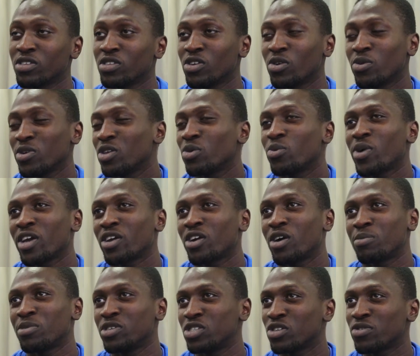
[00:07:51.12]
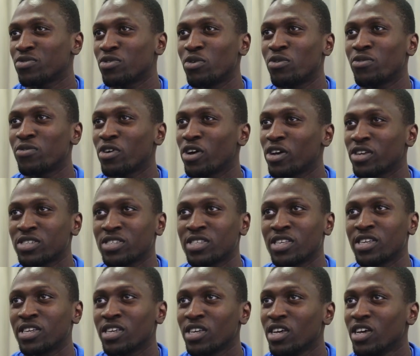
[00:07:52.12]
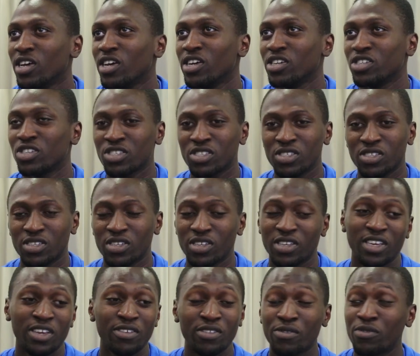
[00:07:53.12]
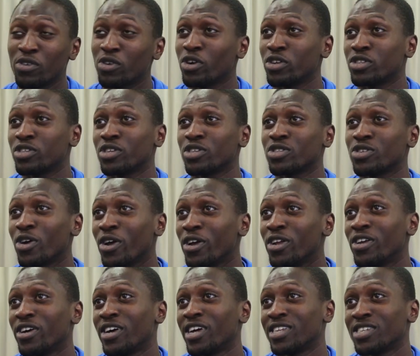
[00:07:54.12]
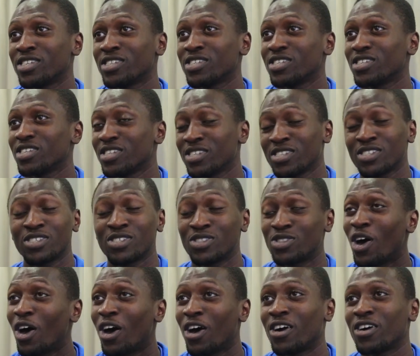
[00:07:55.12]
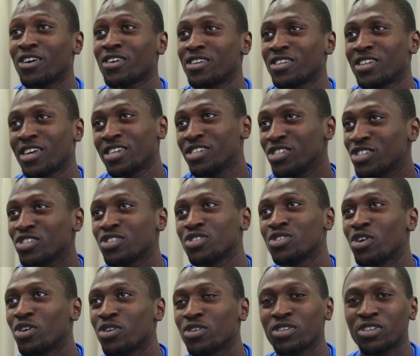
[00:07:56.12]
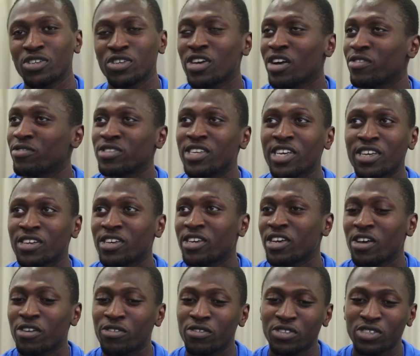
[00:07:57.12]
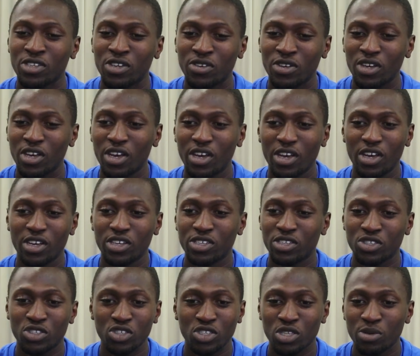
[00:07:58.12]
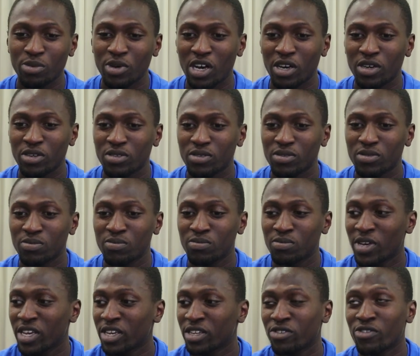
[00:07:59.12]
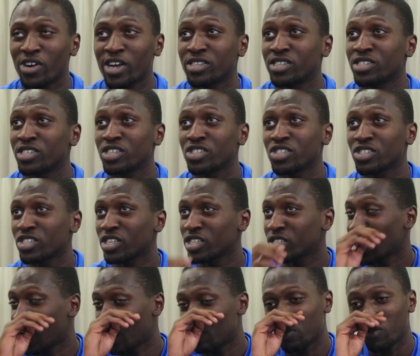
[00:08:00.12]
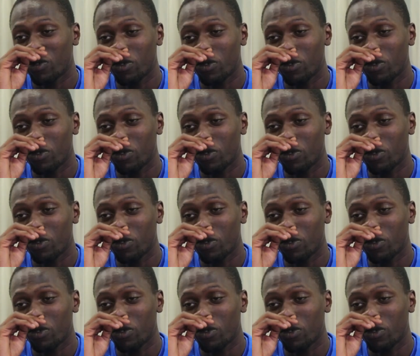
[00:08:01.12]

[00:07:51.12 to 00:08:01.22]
When you wake up, you just feel thirsty. Just even if you go to the toilet and it's dark, like you just know you haven't taken care of yourself. So it's just about making the right decisions the night